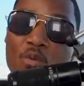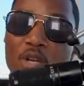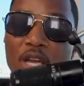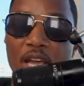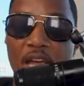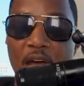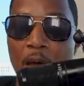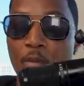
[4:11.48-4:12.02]
want
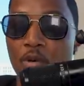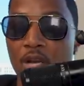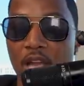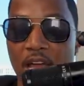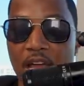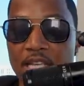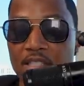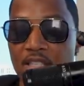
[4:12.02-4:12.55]
to, I
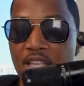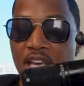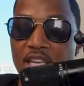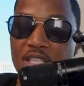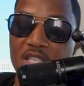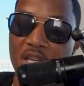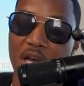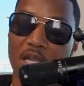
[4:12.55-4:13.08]
want to
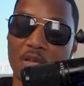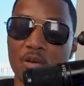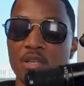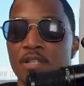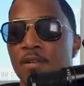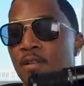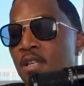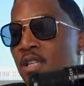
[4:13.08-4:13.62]
educate y'all on